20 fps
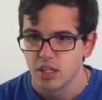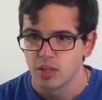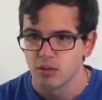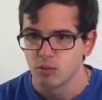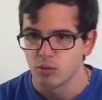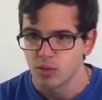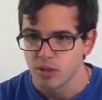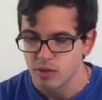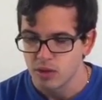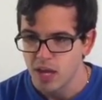
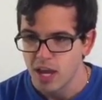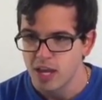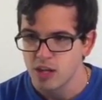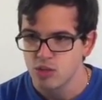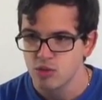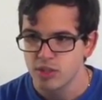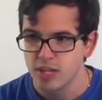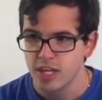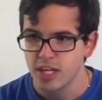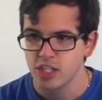And
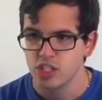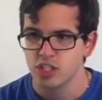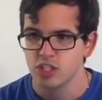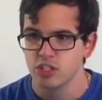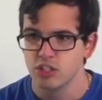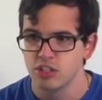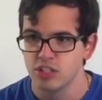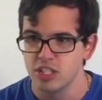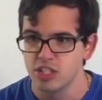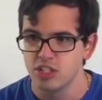
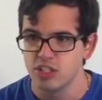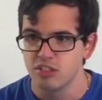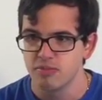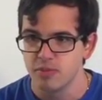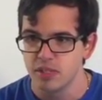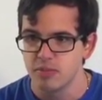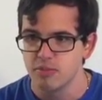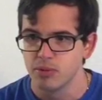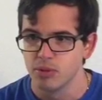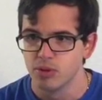education teaches
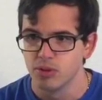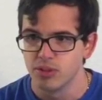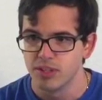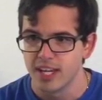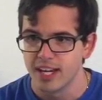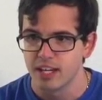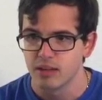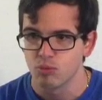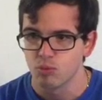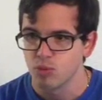people
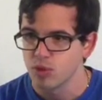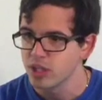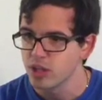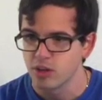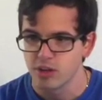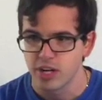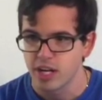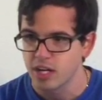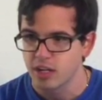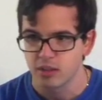that we
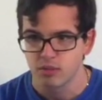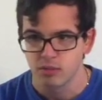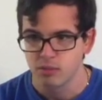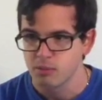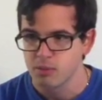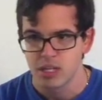are not,